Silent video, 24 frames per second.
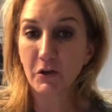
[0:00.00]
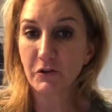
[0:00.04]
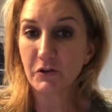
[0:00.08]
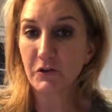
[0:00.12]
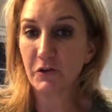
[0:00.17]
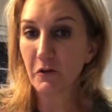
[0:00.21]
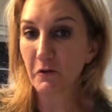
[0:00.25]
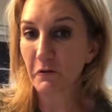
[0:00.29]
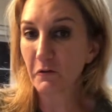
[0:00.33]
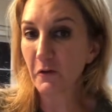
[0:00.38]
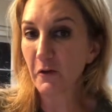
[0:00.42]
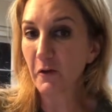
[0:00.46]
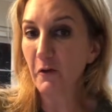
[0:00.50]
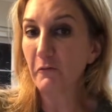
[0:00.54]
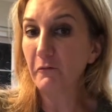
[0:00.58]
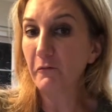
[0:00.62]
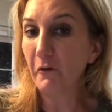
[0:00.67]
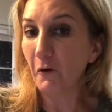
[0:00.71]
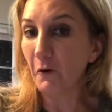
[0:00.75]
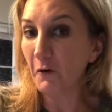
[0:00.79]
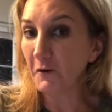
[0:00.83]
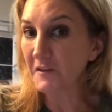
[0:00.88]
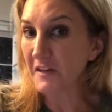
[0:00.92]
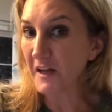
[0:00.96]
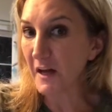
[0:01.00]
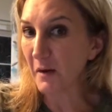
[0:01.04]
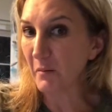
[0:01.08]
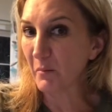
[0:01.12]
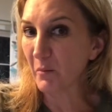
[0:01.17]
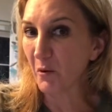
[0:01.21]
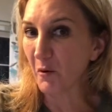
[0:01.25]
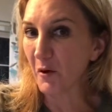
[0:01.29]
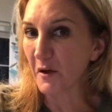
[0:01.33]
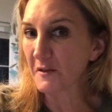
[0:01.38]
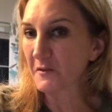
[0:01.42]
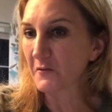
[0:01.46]
Shoot for the full
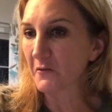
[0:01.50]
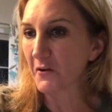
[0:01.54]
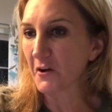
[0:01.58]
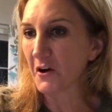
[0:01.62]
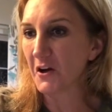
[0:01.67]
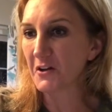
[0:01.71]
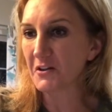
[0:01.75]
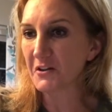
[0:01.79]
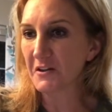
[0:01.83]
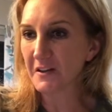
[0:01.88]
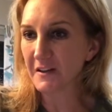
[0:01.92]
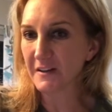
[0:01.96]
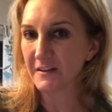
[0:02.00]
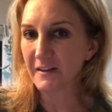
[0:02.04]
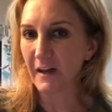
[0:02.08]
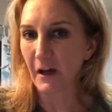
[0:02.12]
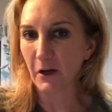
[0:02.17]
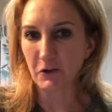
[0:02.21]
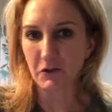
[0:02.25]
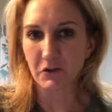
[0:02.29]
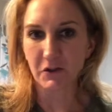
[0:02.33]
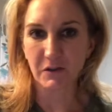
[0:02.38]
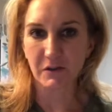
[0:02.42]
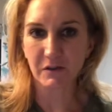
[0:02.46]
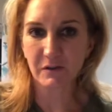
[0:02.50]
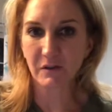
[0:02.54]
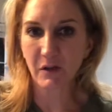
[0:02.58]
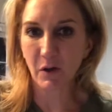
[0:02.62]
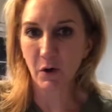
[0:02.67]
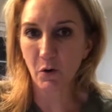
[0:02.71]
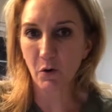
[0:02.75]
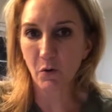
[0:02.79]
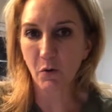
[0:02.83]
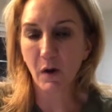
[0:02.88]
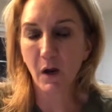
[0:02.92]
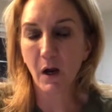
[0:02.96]
10 points for each of the sections.
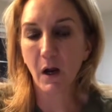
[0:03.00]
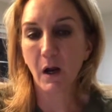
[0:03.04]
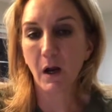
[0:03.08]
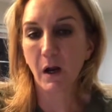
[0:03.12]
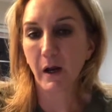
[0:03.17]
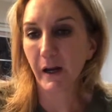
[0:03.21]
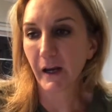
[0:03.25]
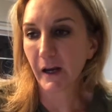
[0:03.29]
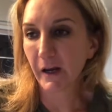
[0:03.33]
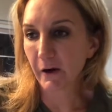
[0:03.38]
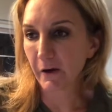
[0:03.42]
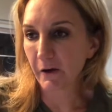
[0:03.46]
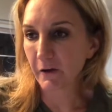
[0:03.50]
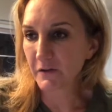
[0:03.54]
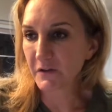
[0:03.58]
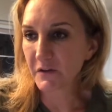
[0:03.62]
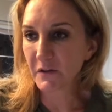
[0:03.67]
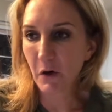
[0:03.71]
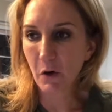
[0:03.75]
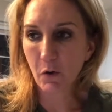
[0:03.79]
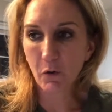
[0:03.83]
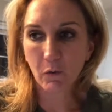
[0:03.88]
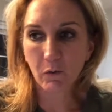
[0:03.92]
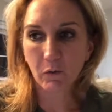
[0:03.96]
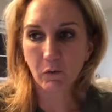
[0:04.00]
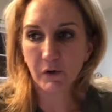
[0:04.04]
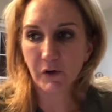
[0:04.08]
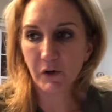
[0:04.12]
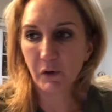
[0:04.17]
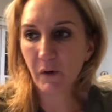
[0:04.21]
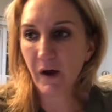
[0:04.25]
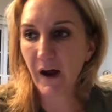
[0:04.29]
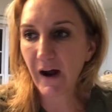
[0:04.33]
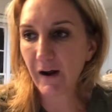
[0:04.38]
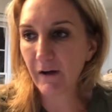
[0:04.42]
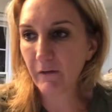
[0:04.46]
So
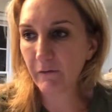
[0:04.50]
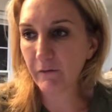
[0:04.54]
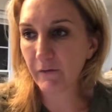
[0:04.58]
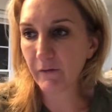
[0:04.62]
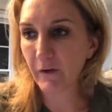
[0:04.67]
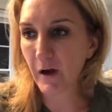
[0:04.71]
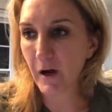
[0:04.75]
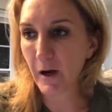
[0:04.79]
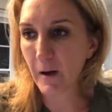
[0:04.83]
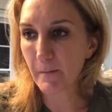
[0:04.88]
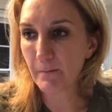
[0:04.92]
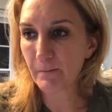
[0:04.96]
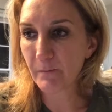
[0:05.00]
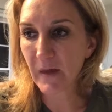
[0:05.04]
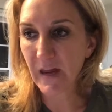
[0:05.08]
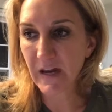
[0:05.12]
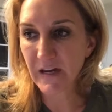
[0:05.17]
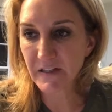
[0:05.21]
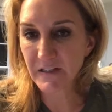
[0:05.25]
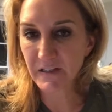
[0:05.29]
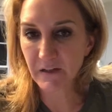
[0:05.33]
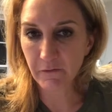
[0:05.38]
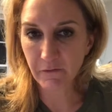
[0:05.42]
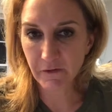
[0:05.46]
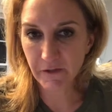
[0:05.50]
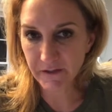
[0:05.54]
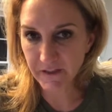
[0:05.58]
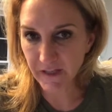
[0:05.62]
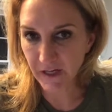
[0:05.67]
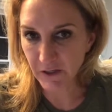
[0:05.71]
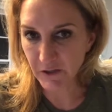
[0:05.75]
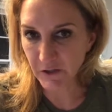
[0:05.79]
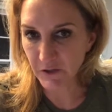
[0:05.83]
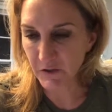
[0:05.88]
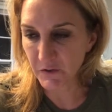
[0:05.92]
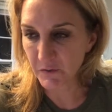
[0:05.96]
you have 8 different
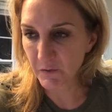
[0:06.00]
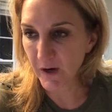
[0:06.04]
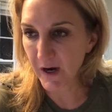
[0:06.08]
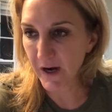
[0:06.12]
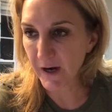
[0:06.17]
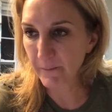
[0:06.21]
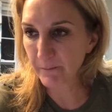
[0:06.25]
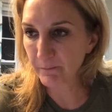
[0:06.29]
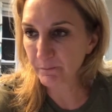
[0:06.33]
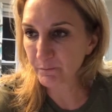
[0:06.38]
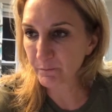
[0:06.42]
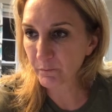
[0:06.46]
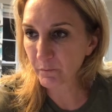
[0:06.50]
sections, right?